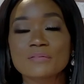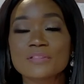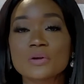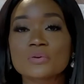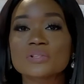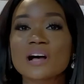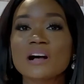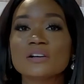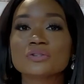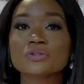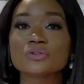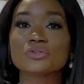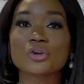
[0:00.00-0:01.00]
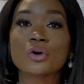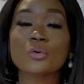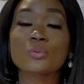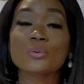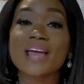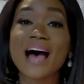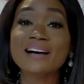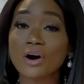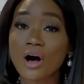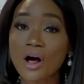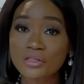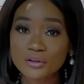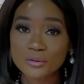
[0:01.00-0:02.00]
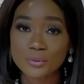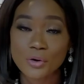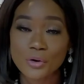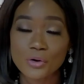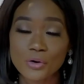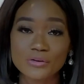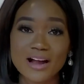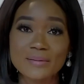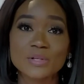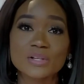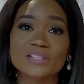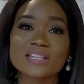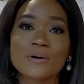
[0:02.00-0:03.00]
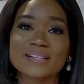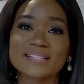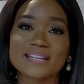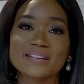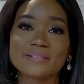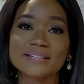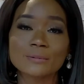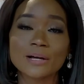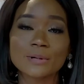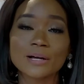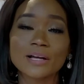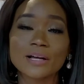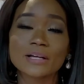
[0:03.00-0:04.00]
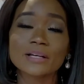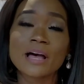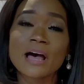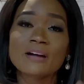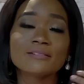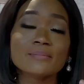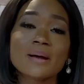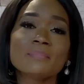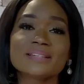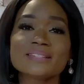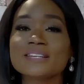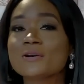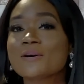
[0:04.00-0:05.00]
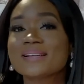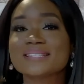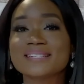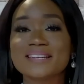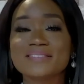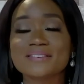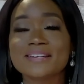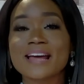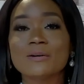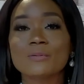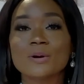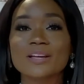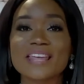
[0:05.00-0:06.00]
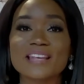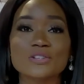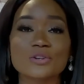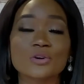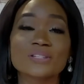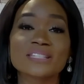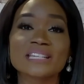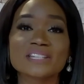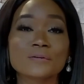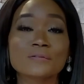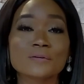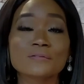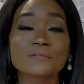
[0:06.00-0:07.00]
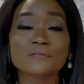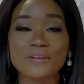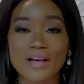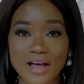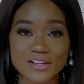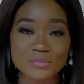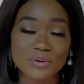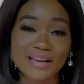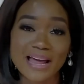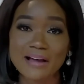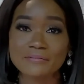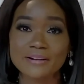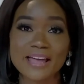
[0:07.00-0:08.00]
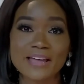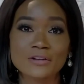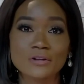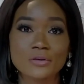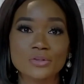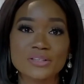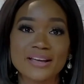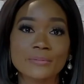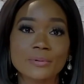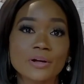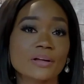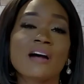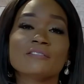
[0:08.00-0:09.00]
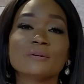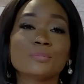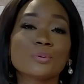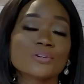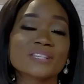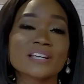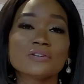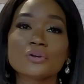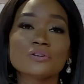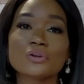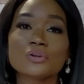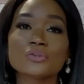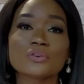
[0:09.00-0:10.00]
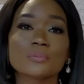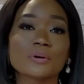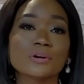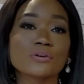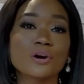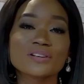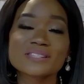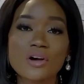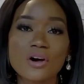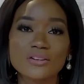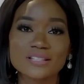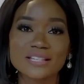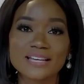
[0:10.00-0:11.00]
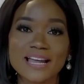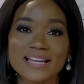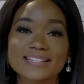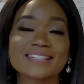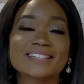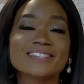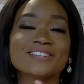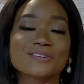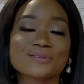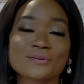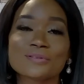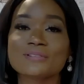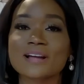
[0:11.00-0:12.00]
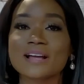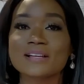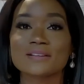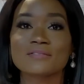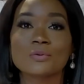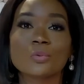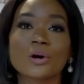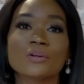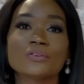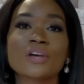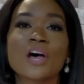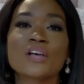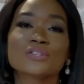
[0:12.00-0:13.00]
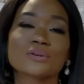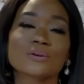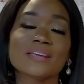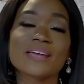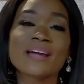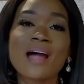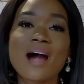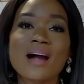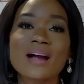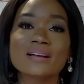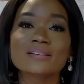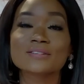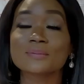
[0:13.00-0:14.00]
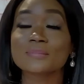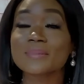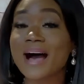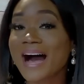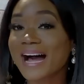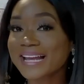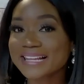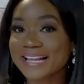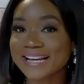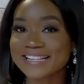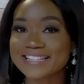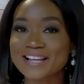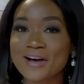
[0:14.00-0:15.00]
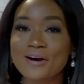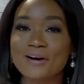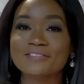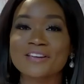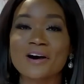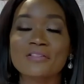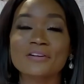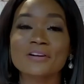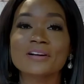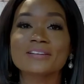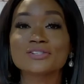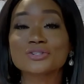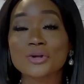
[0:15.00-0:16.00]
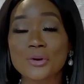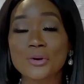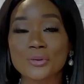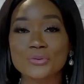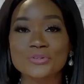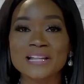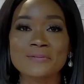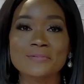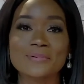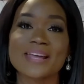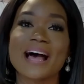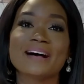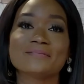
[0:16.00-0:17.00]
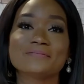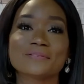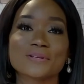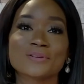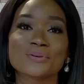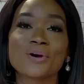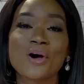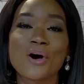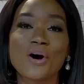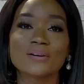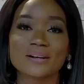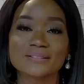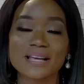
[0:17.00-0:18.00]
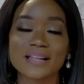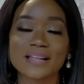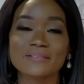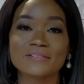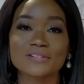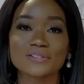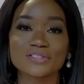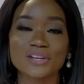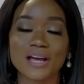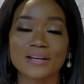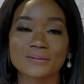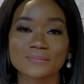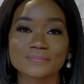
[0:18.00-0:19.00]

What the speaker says: of the Osasu Show. We have other programs on TOS TV Network. Remember, TOS TV Network is your digital first Pan-African news network, reporting news from across the continent to the rest of the world. So here are some highlights of the other shows that we have for you on our television channel.